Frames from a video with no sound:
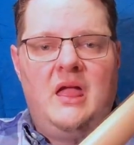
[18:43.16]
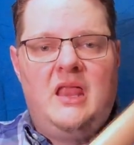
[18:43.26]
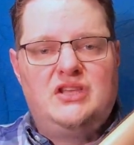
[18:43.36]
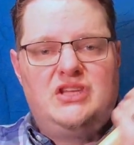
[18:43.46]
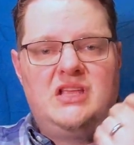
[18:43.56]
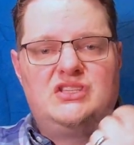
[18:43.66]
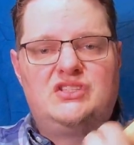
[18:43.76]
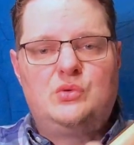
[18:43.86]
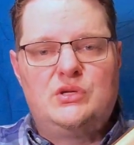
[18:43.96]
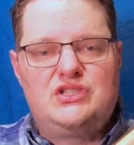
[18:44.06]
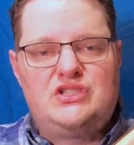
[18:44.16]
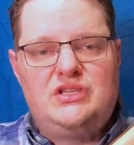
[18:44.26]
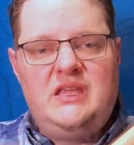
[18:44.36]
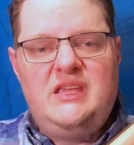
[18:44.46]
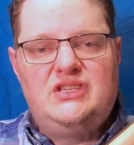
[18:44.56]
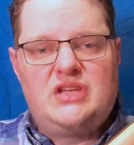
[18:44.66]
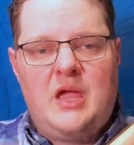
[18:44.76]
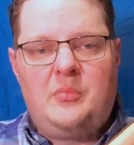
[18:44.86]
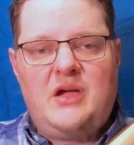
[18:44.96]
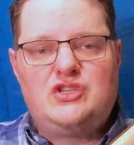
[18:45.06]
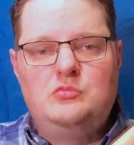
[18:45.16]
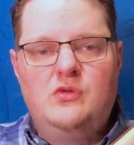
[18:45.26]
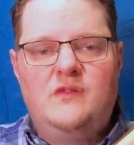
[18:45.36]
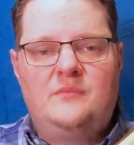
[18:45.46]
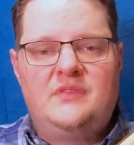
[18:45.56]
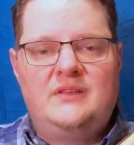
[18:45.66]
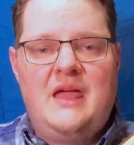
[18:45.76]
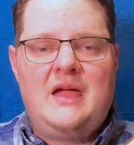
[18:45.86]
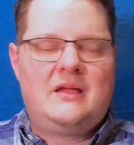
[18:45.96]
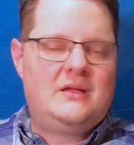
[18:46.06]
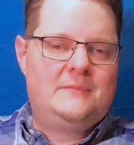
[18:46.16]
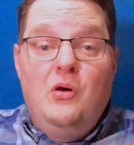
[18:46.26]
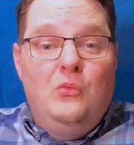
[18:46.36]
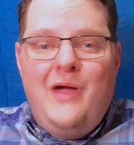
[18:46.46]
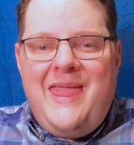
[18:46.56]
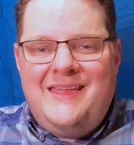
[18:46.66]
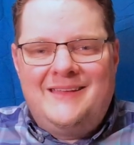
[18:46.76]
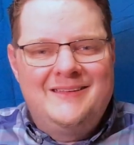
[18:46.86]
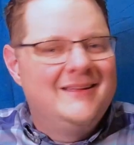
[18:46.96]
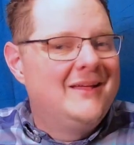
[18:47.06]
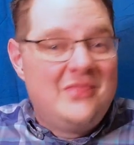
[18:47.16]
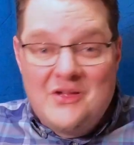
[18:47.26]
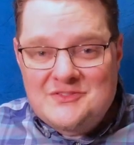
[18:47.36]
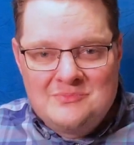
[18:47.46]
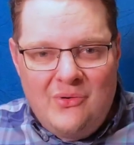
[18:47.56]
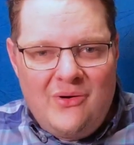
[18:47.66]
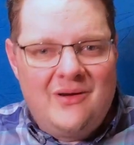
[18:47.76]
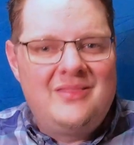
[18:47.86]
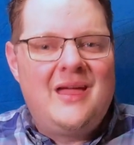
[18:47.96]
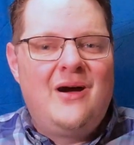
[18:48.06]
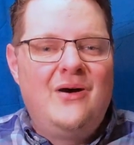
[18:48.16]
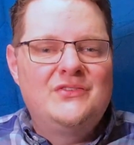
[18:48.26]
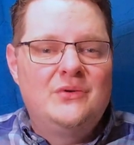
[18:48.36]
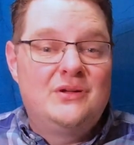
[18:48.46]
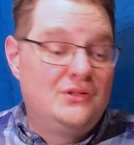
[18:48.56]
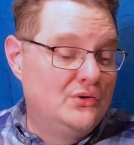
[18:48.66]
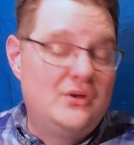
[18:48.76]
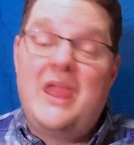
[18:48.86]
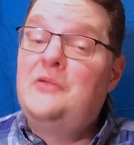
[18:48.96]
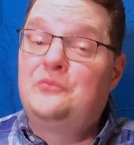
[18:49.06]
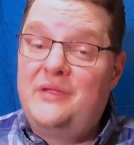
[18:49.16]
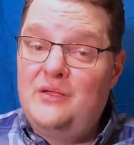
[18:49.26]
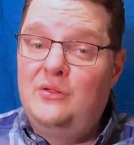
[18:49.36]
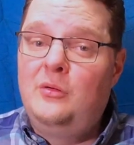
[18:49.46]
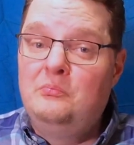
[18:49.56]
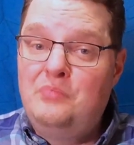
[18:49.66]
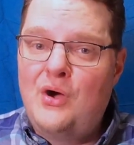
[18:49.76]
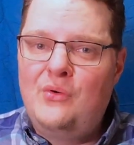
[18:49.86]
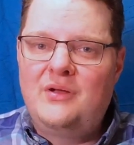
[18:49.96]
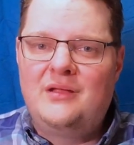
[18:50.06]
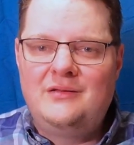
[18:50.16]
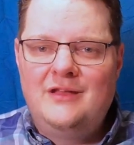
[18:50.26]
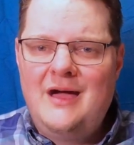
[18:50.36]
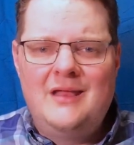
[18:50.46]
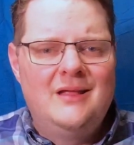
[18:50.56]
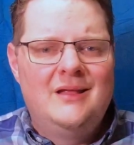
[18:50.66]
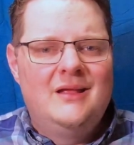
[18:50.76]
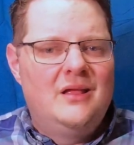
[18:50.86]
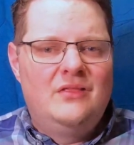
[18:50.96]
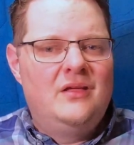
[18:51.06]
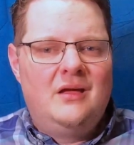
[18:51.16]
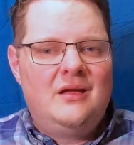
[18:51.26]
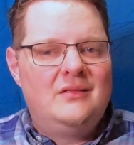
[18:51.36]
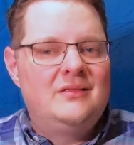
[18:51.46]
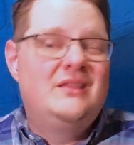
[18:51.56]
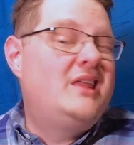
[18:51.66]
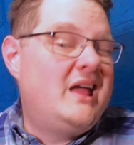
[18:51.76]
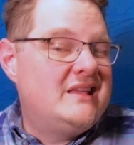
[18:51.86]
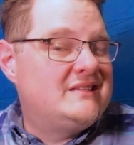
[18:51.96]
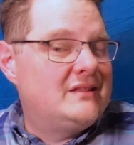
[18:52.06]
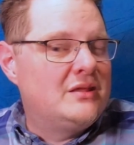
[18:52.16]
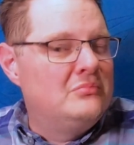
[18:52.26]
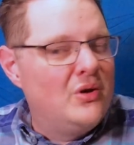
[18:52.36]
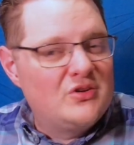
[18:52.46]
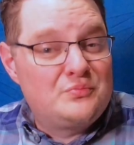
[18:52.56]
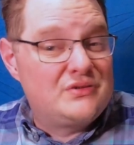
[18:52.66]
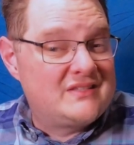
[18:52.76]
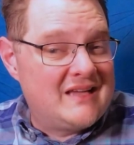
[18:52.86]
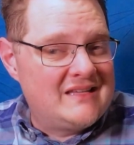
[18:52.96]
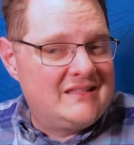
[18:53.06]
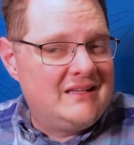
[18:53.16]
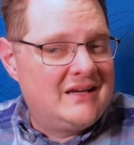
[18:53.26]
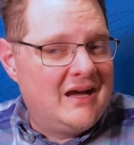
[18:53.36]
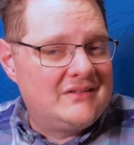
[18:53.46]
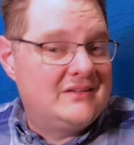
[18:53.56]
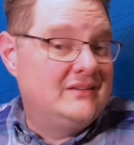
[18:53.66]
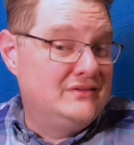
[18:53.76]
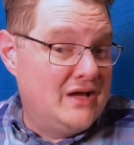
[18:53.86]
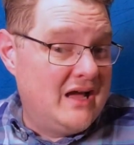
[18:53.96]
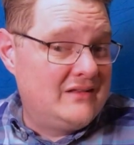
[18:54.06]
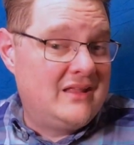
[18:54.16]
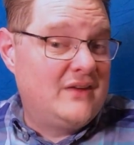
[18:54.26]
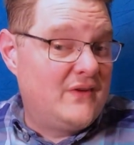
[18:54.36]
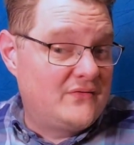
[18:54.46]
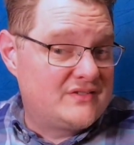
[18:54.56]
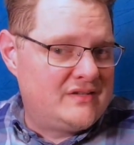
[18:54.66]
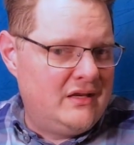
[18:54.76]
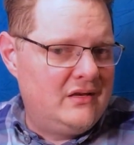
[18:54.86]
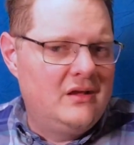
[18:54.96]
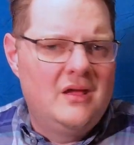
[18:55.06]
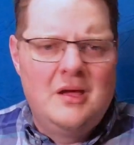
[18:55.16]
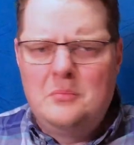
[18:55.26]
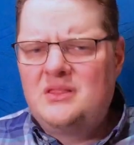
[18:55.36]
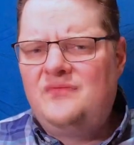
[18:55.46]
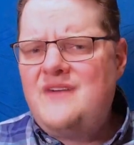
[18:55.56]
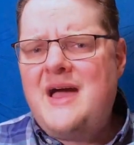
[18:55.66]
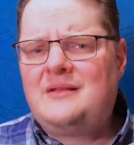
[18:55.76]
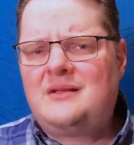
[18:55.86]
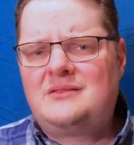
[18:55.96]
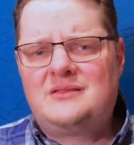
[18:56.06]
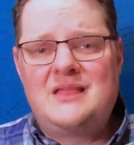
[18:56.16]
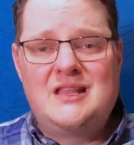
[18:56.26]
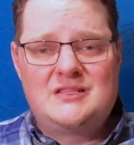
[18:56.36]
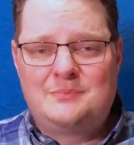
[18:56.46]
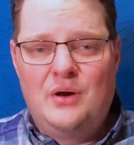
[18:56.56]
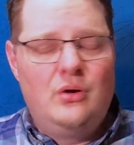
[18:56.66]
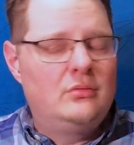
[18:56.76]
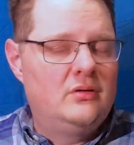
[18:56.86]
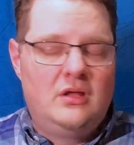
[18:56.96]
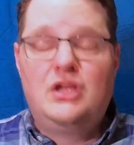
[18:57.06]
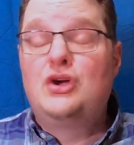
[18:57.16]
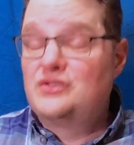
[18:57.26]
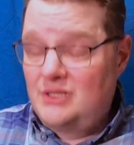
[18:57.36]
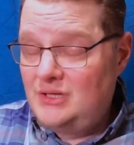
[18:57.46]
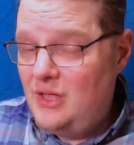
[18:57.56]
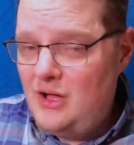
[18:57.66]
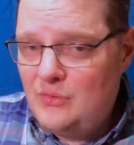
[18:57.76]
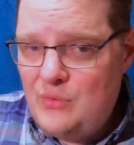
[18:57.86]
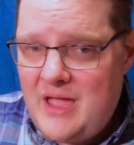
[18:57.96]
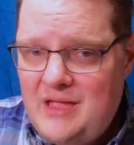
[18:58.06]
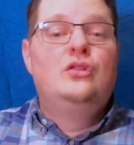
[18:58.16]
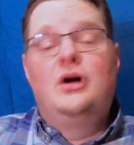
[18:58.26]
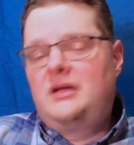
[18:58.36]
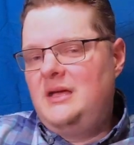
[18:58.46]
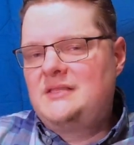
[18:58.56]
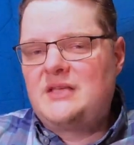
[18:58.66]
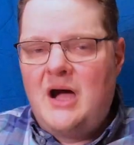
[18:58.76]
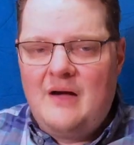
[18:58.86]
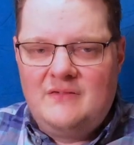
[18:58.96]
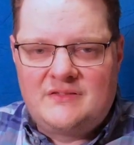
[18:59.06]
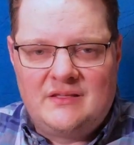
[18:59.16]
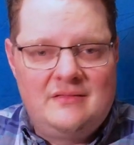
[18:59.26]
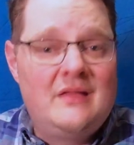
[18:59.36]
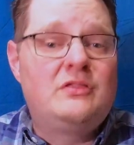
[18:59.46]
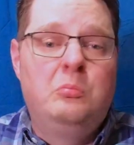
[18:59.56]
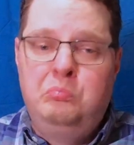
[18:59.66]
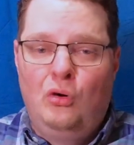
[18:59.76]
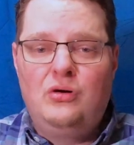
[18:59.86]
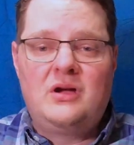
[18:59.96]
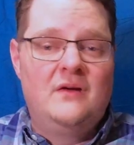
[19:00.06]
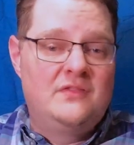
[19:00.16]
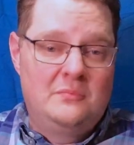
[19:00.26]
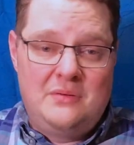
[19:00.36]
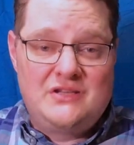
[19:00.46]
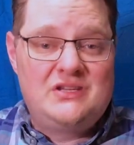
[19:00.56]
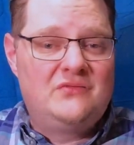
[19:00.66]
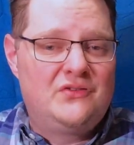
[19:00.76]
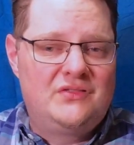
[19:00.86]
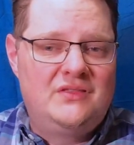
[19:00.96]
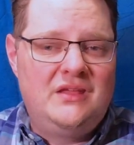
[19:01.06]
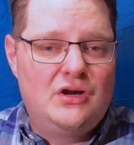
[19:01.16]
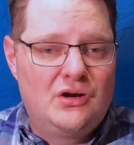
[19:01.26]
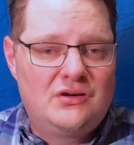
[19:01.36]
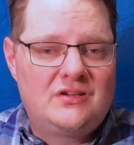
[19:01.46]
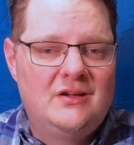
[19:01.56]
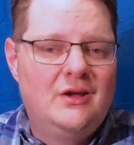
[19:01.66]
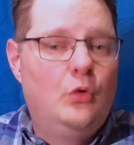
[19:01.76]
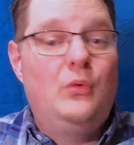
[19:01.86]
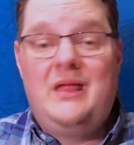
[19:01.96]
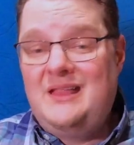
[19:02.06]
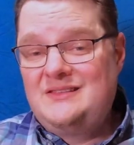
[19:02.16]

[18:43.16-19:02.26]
and it changes to a C shape as you move up the neck. But wait, there's more. They also include a real bone nut. The nut isn't the most precisely cut nut that I've ever seen, but the fact that it's bone, it goes a long way. Look, it's obviously that the bulk of the budget for the EART went